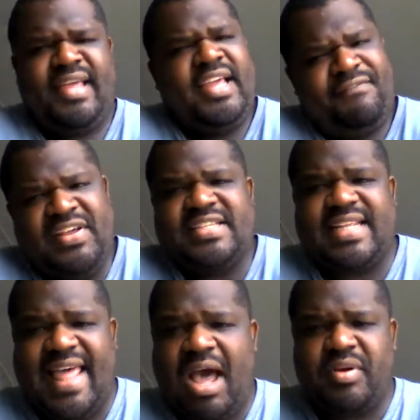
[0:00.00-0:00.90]
If he's
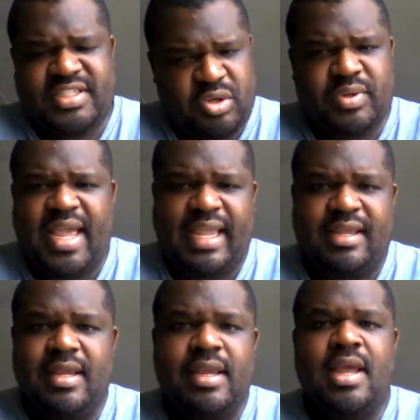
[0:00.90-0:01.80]
allowed, it's okay.
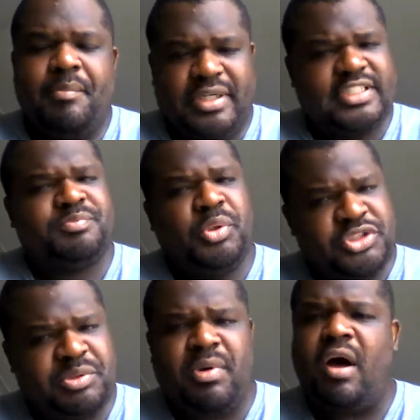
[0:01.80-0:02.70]
But just
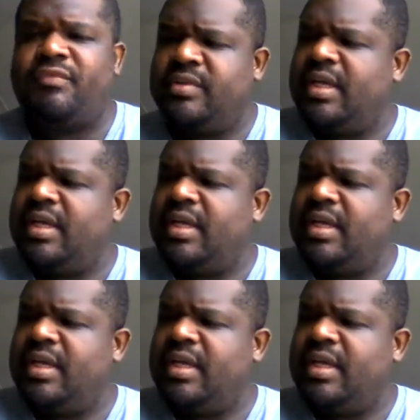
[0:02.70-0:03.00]
push him off.